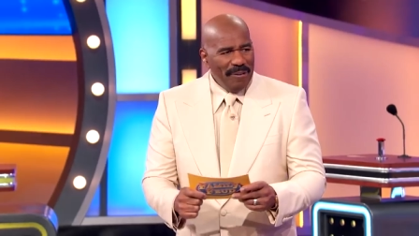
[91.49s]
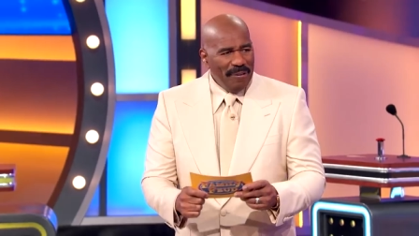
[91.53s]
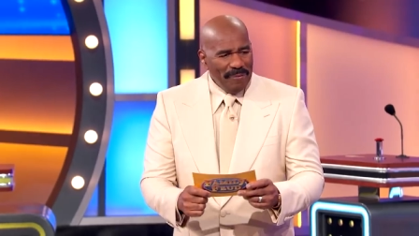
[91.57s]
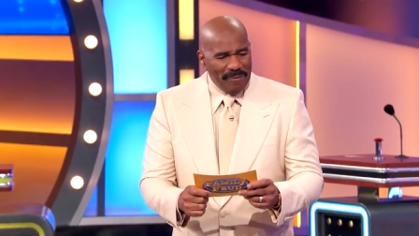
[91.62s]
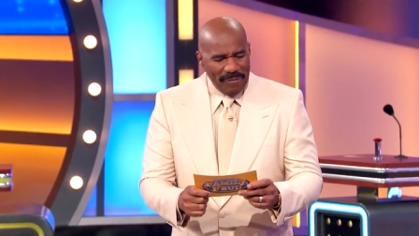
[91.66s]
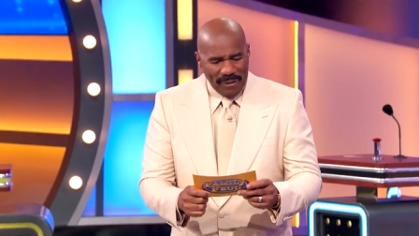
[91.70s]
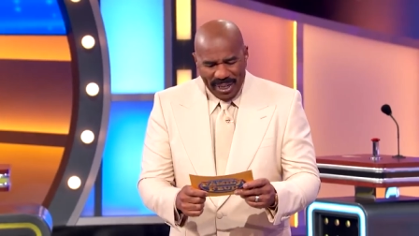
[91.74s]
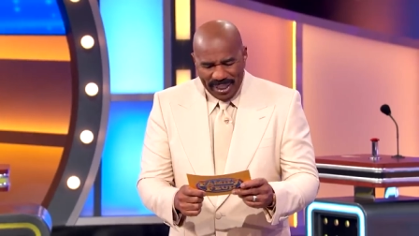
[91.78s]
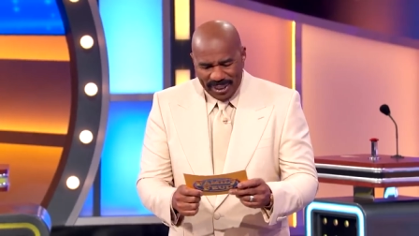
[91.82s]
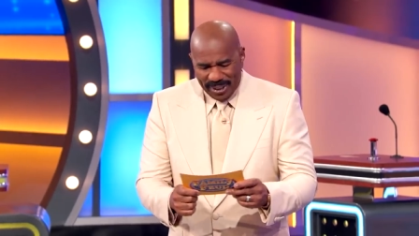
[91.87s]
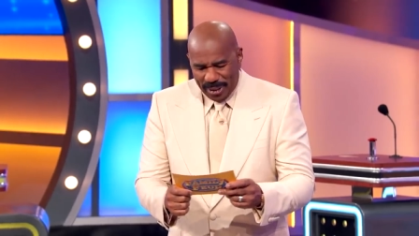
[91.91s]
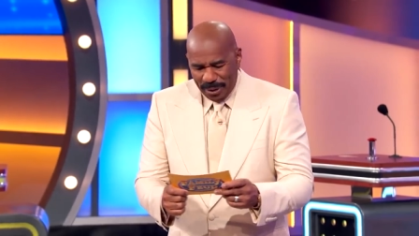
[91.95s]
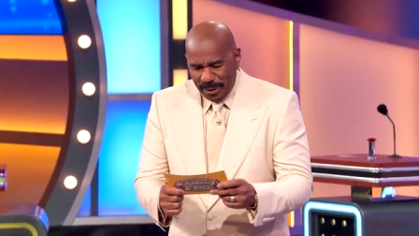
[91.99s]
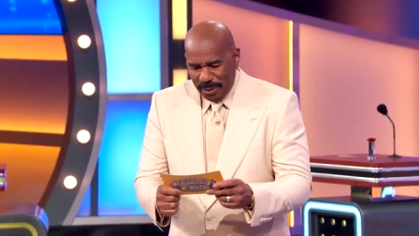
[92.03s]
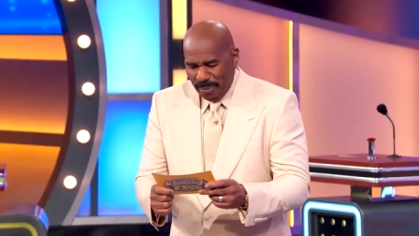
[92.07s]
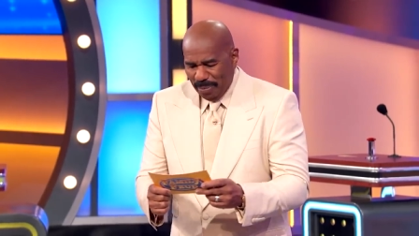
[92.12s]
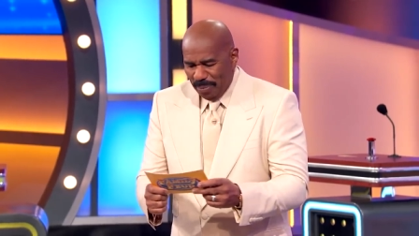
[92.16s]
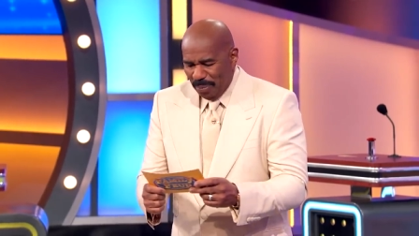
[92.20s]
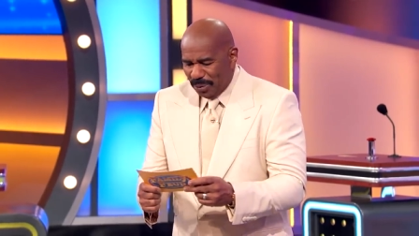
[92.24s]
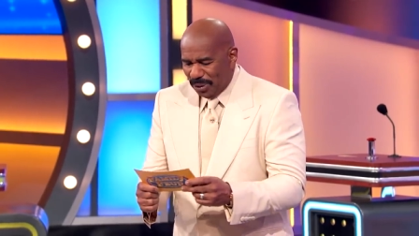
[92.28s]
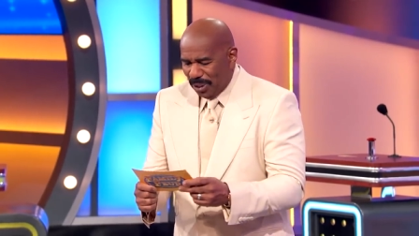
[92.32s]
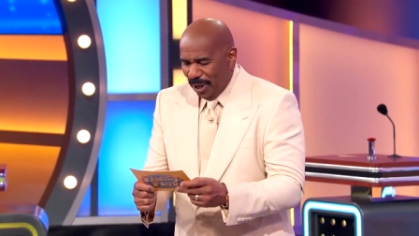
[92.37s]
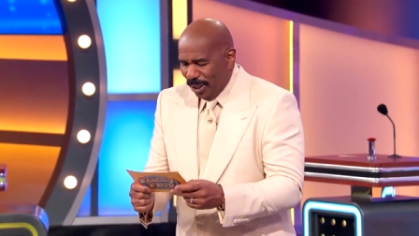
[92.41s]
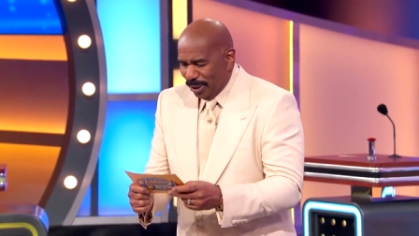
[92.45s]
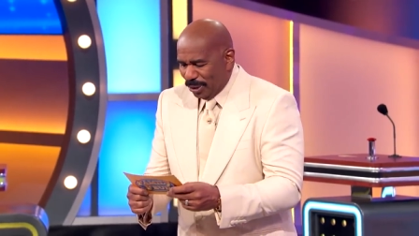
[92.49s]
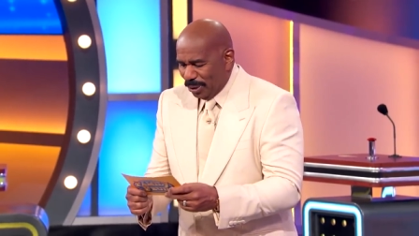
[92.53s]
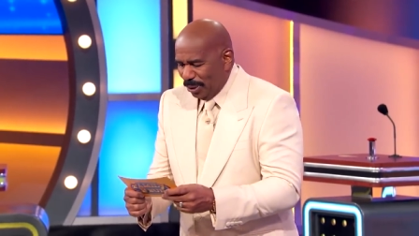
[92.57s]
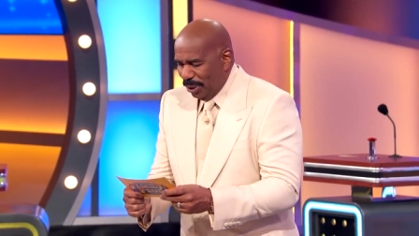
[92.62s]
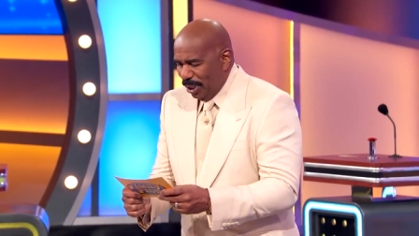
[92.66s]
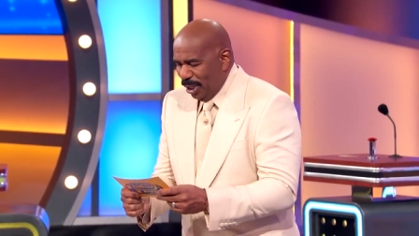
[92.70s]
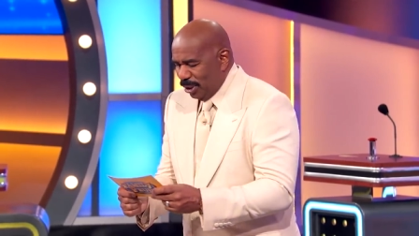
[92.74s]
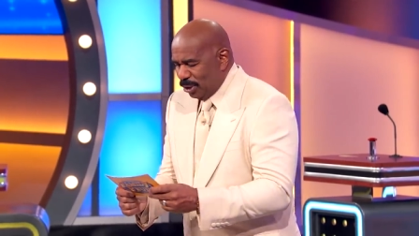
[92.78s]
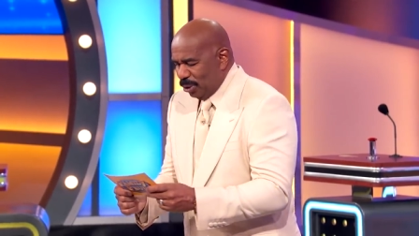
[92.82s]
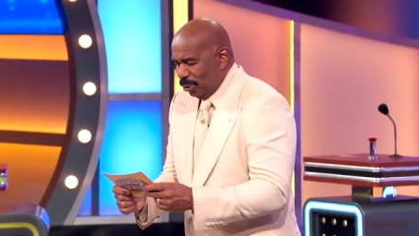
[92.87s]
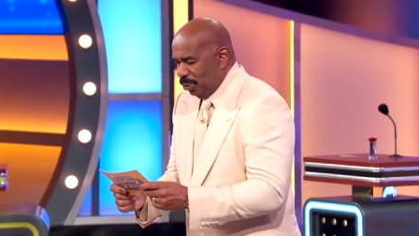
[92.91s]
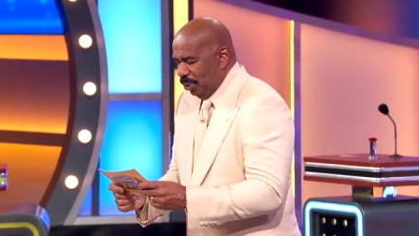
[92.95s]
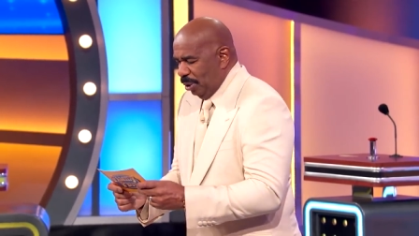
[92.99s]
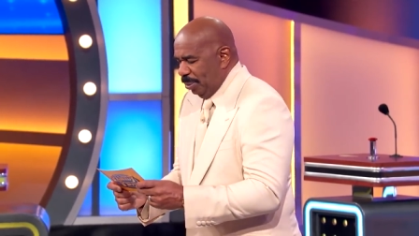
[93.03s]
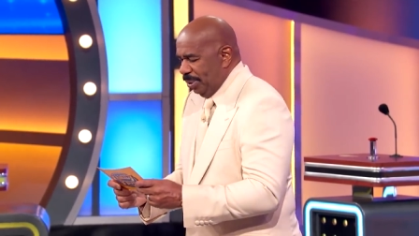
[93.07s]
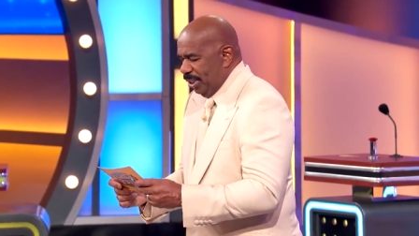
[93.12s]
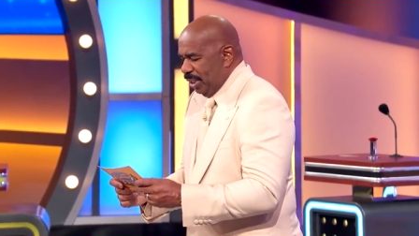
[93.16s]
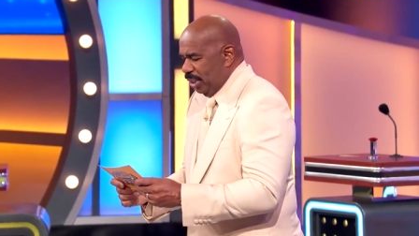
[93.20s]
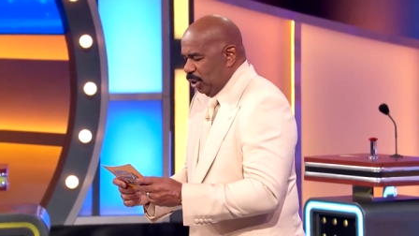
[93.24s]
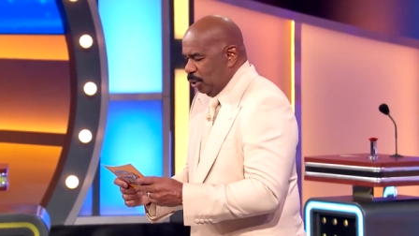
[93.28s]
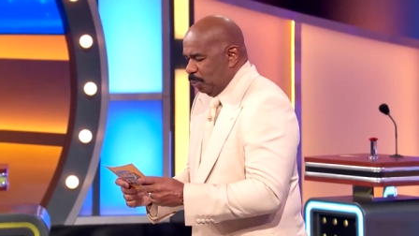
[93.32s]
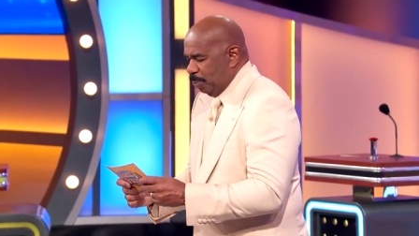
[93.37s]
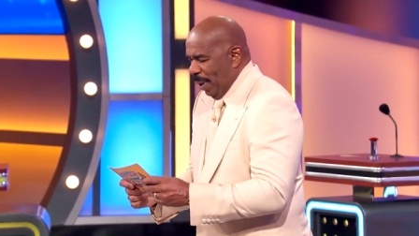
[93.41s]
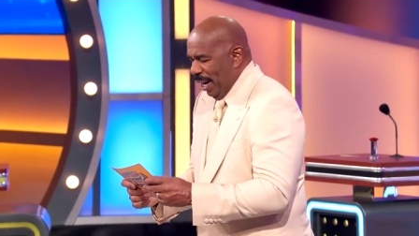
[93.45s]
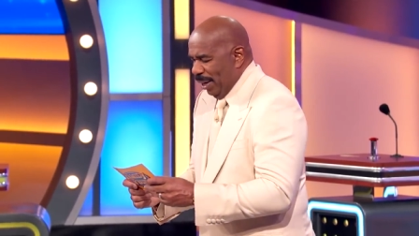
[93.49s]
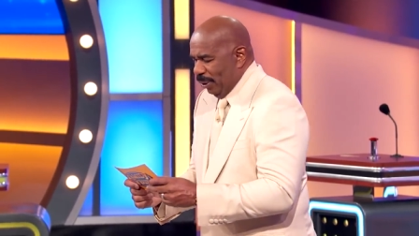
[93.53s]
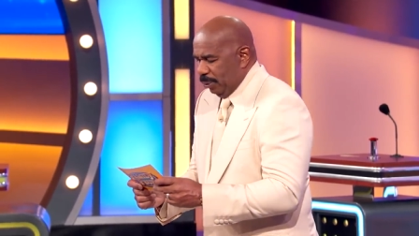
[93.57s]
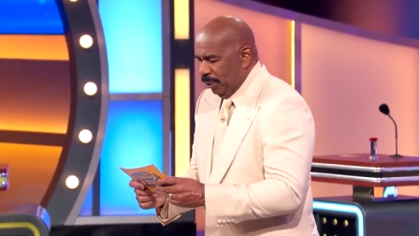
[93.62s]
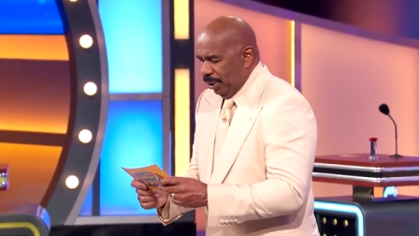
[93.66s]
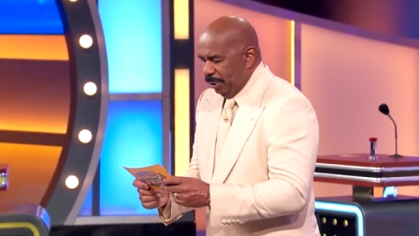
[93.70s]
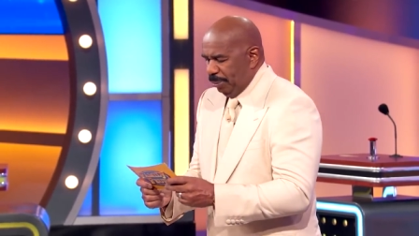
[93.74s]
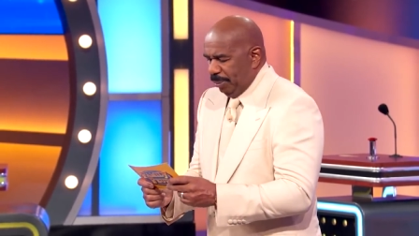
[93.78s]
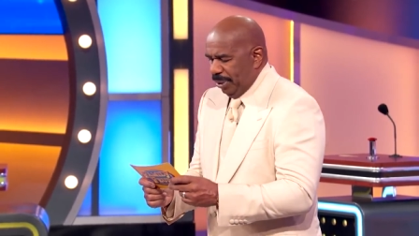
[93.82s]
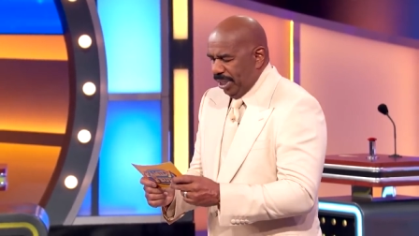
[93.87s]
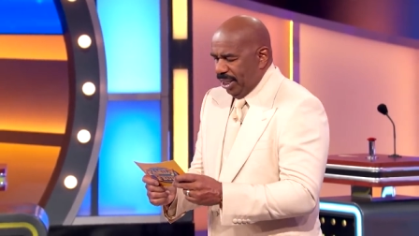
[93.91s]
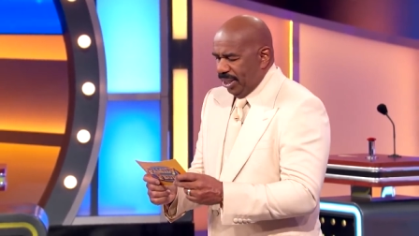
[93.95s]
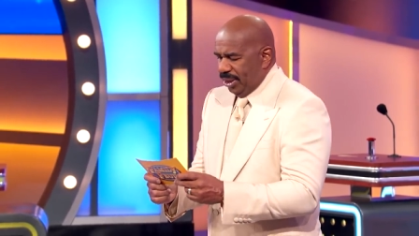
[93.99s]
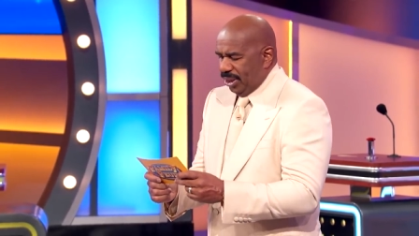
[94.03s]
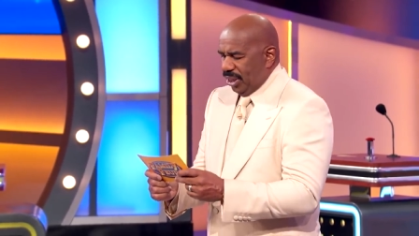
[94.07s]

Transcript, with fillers: Fatu, talk yes. to 100 women despite what men